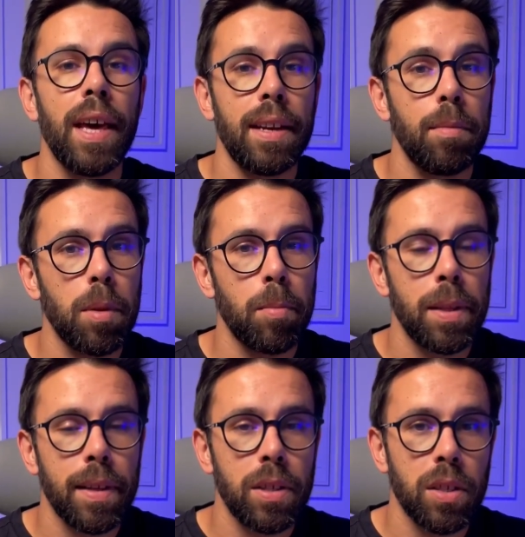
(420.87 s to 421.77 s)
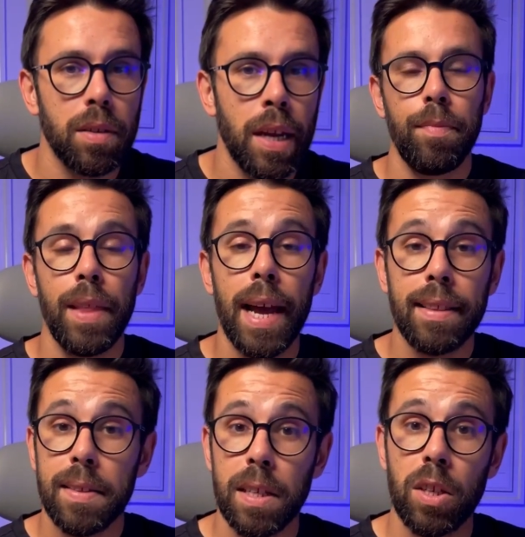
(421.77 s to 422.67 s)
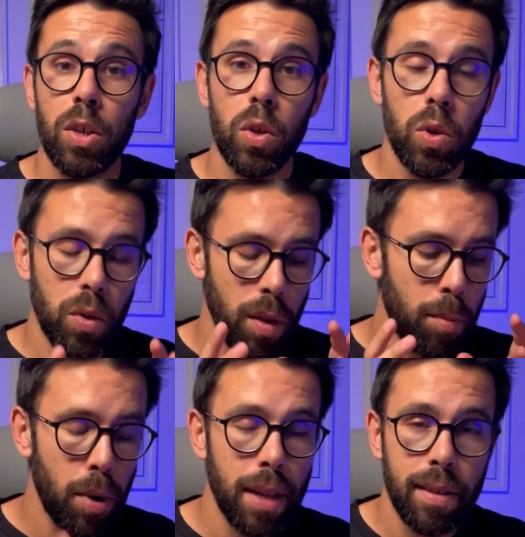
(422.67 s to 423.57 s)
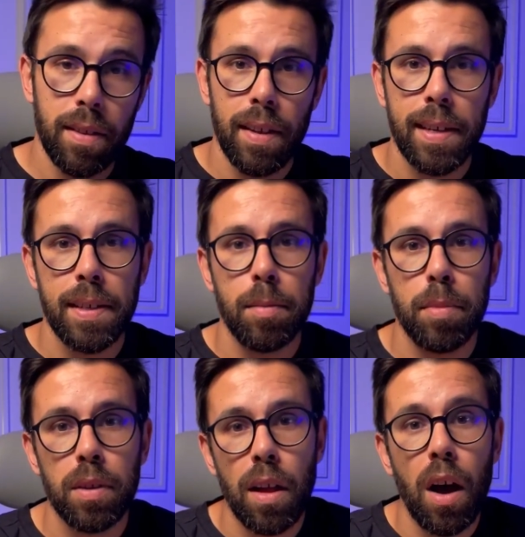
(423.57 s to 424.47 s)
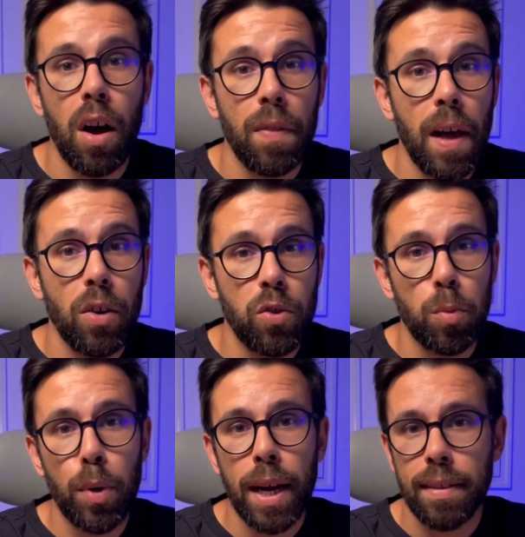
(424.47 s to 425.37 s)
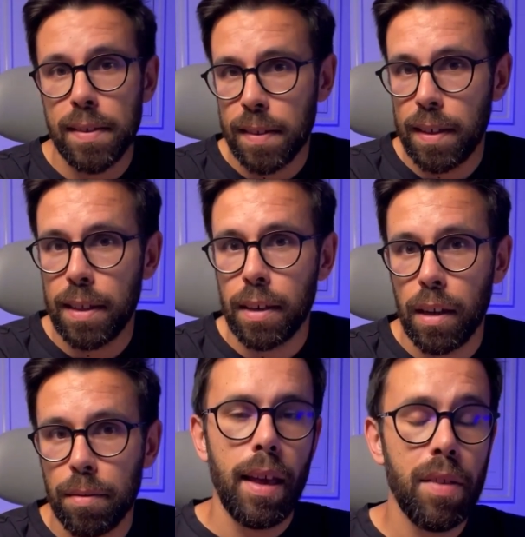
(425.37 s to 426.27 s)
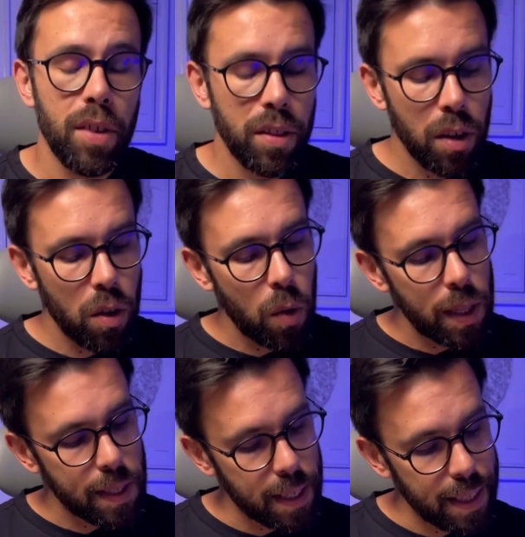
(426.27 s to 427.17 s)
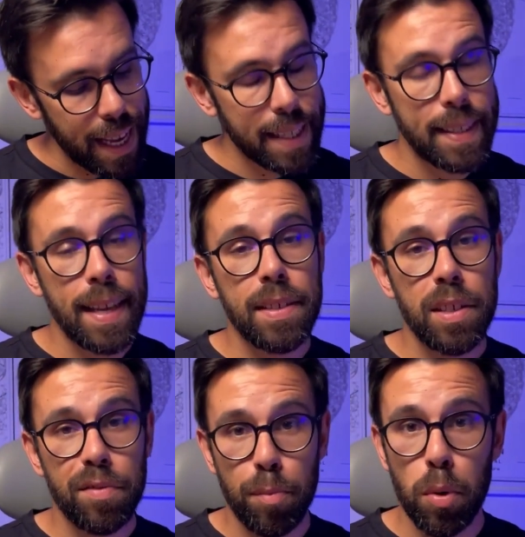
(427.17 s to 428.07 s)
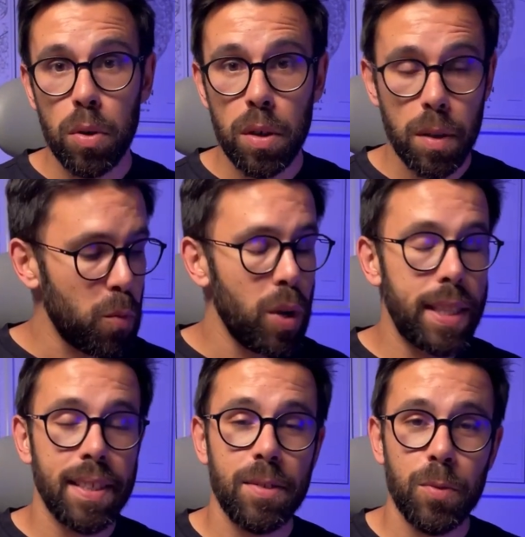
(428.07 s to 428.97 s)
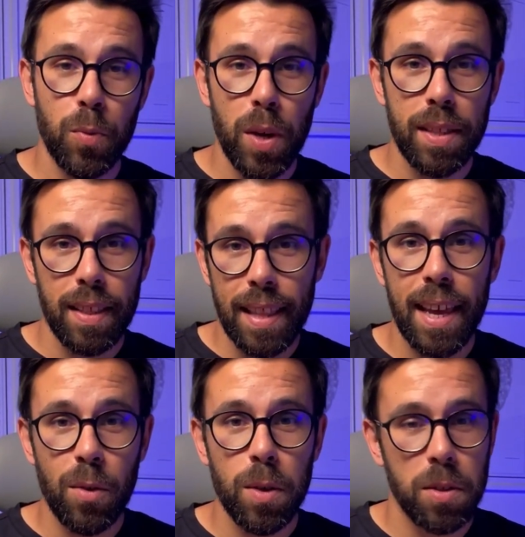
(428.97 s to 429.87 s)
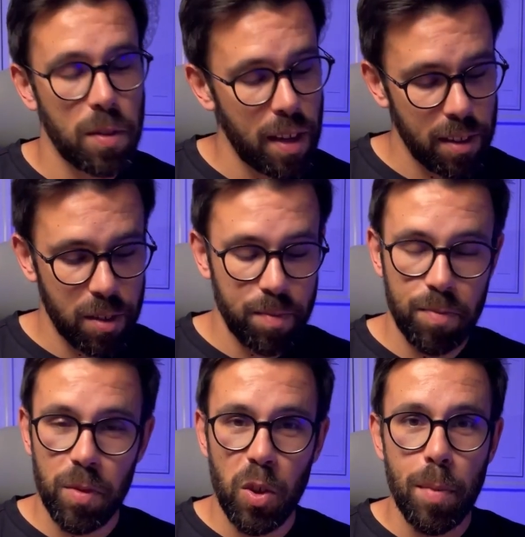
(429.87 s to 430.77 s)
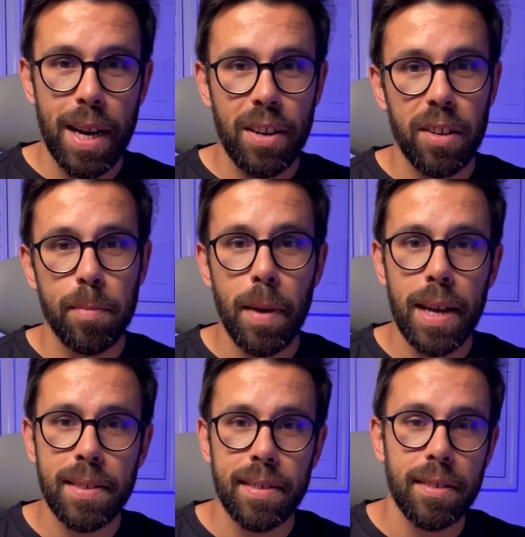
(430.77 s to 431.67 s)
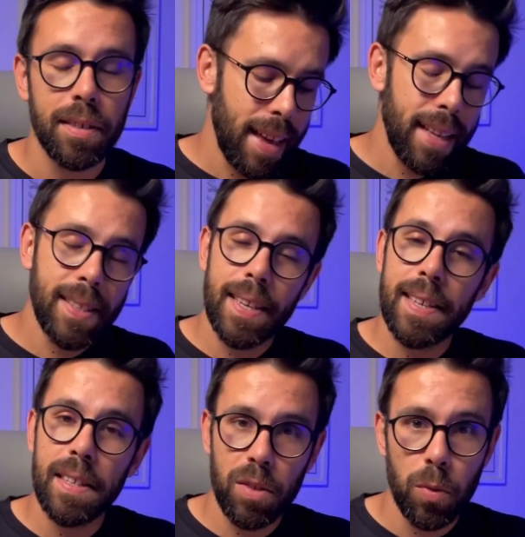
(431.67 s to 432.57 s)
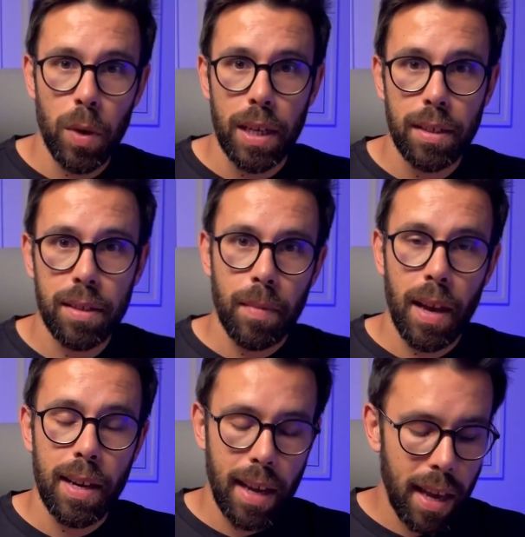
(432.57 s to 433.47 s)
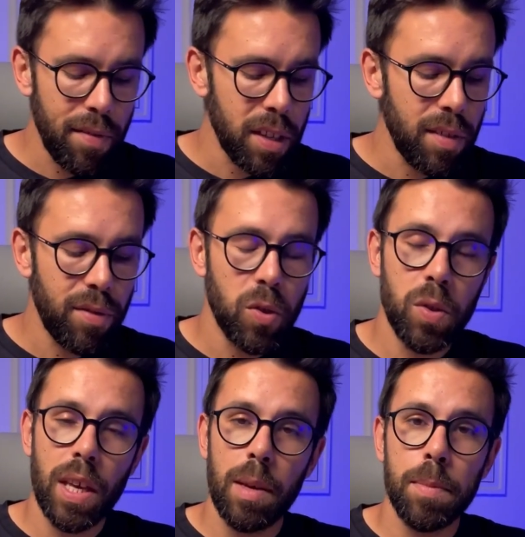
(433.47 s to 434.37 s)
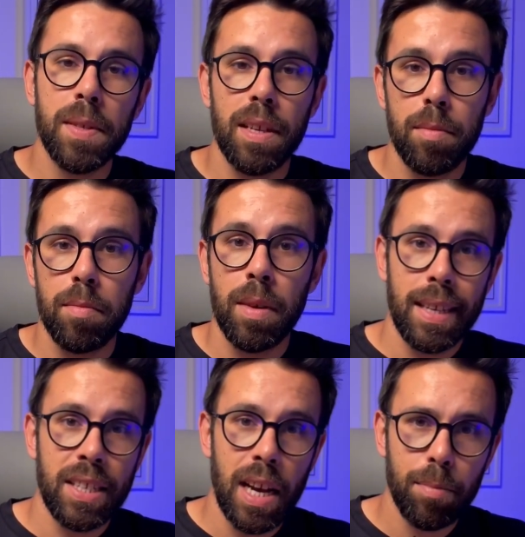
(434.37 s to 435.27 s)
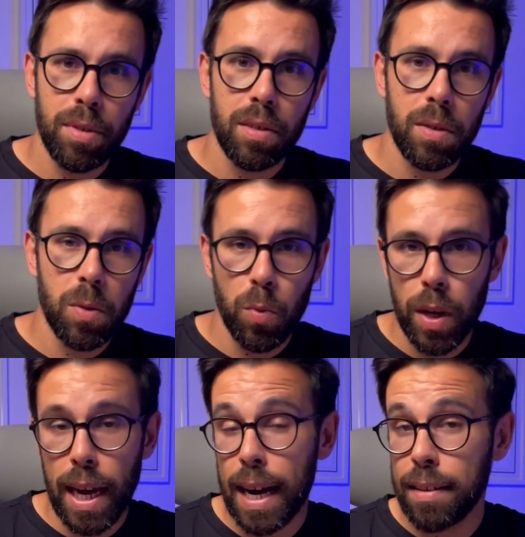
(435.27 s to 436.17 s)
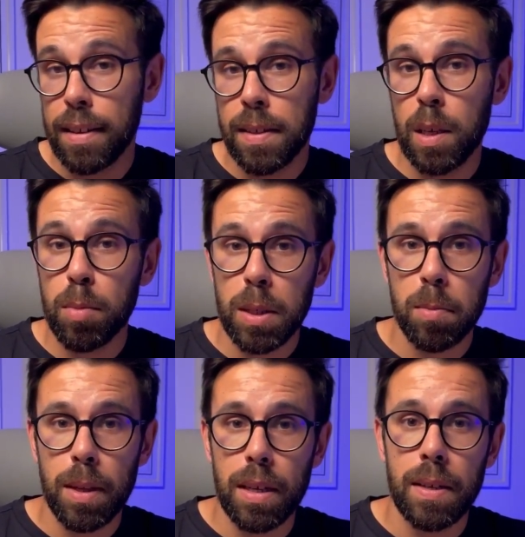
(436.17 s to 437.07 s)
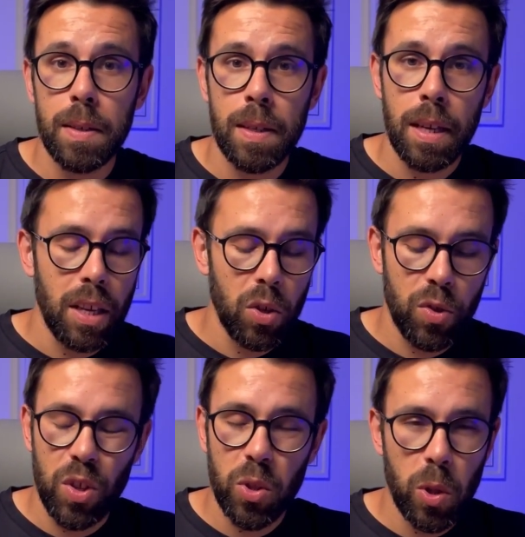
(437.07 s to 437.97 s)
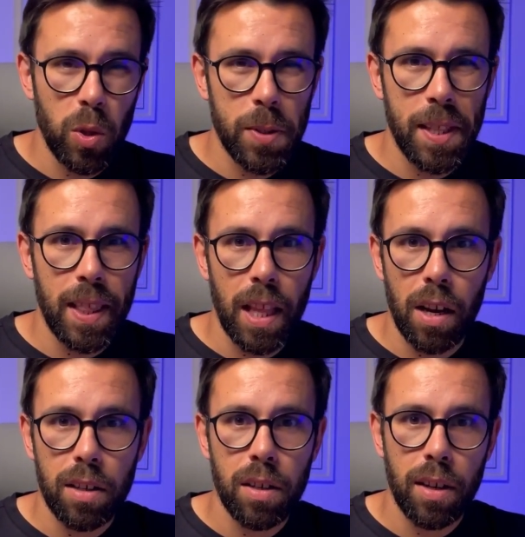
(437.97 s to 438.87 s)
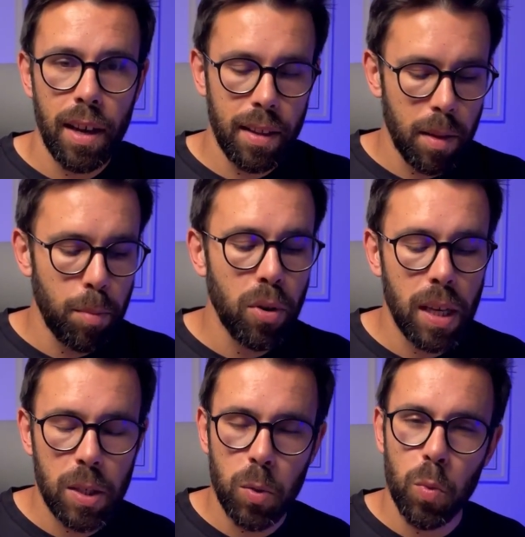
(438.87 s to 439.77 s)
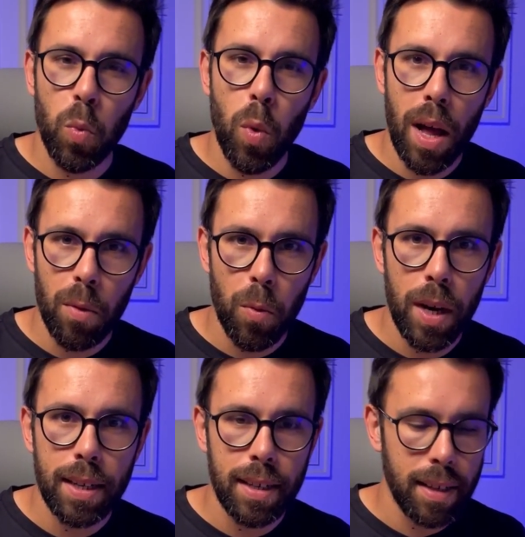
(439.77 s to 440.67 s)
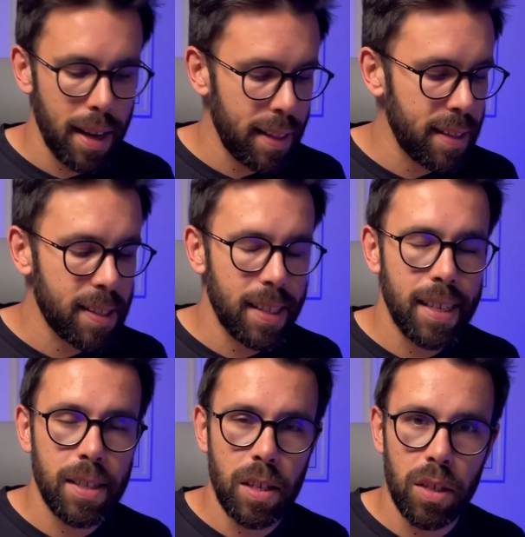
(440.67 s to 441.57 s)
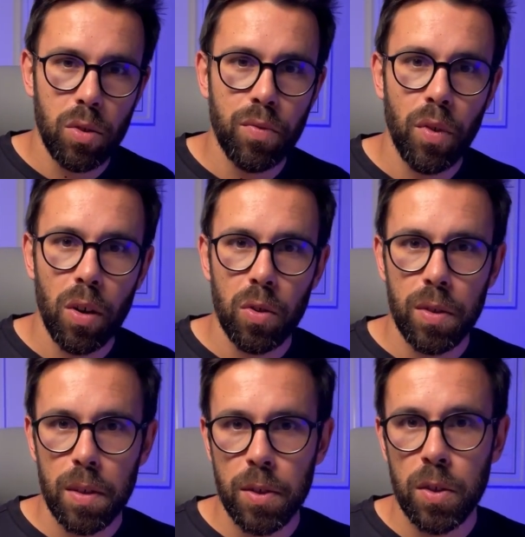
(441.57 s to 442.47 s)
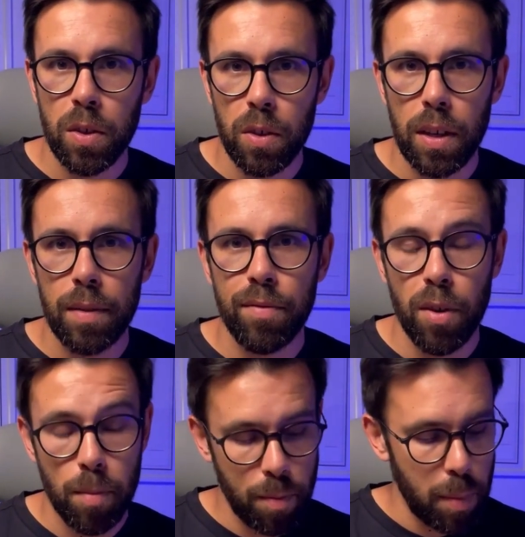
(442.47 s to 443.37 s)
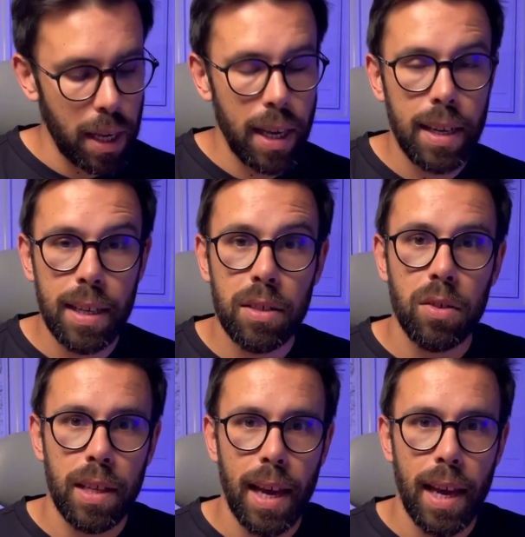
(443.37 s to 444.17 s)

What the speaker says: that implementation. That is a good practical example on how to practice TDD. Even though it's an extensive book written with a language that you might not master, it's easy to read. And even if you skip some chapters regarding C++, you don't lose a lot, okay? The book is well written and it's easy to follow the story from beginning to the